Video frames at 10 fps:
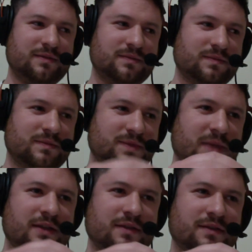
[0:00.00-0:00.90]

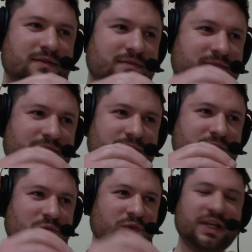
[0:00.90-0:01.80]
spend
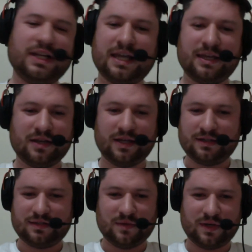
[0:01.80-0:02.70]
really late
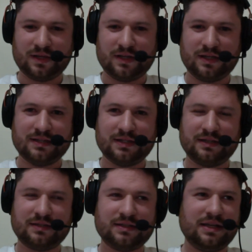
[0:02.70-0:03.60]
nights working on these
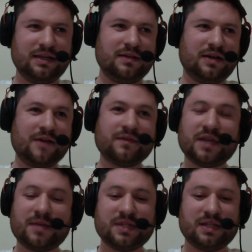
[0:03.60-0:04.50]
things.
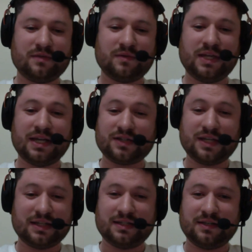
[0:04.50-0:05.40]
Oftentimes they never really actually get
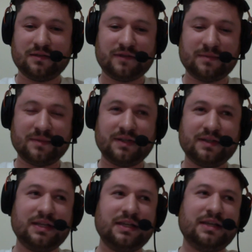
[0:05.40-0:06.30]
to see their family.
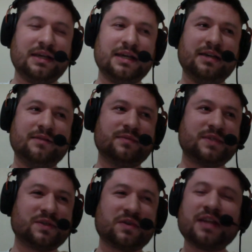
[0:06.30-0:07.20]
So
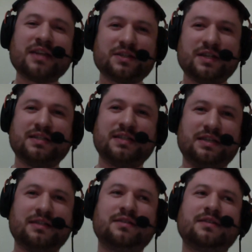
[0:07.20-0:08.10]
it's great to actually
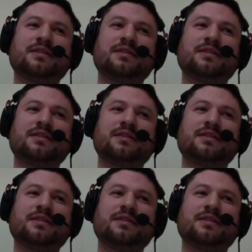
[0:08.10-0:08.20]
see.